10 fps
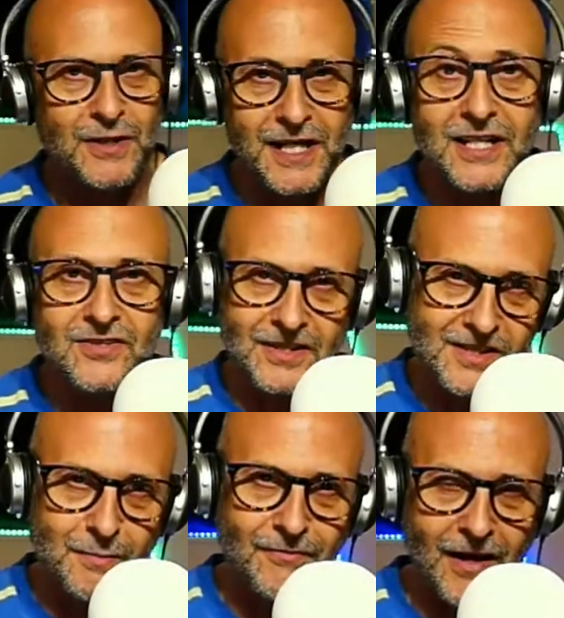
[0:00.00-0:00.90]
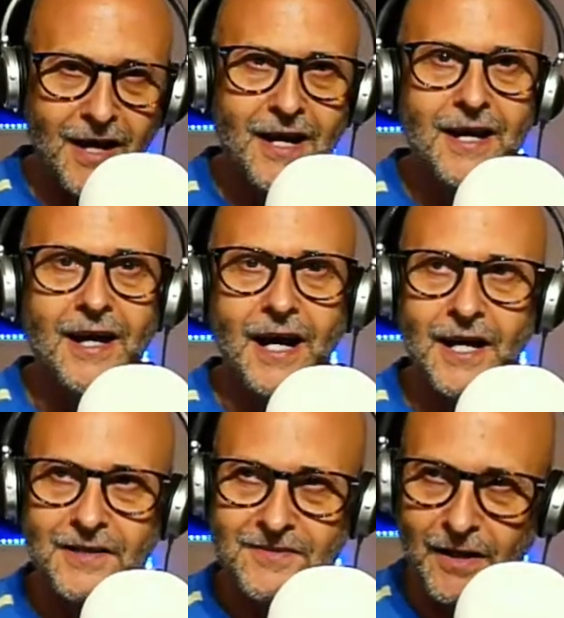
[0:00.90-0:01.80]
actually, to be fair.
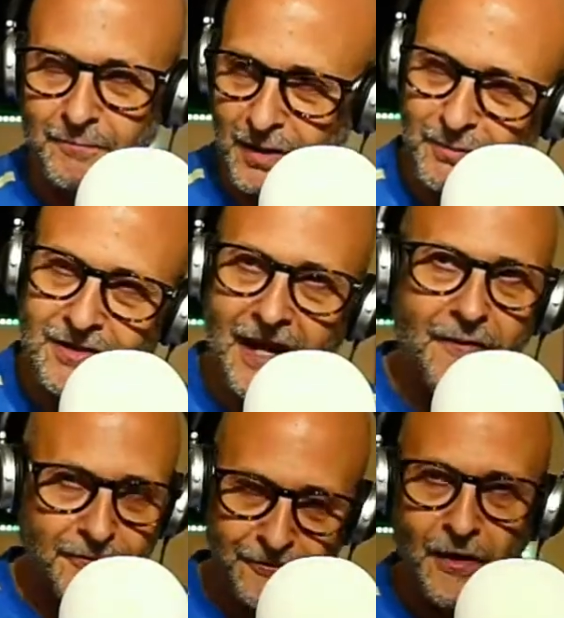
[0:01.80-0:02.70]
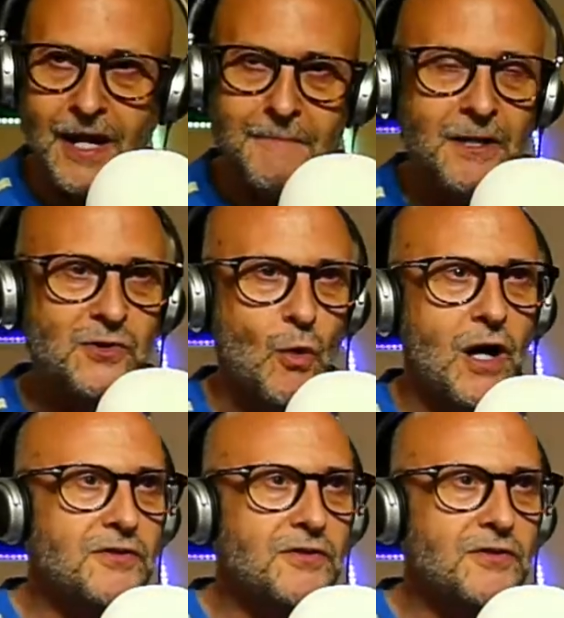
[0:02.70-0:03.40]
And I'm going to bring down the frame as well,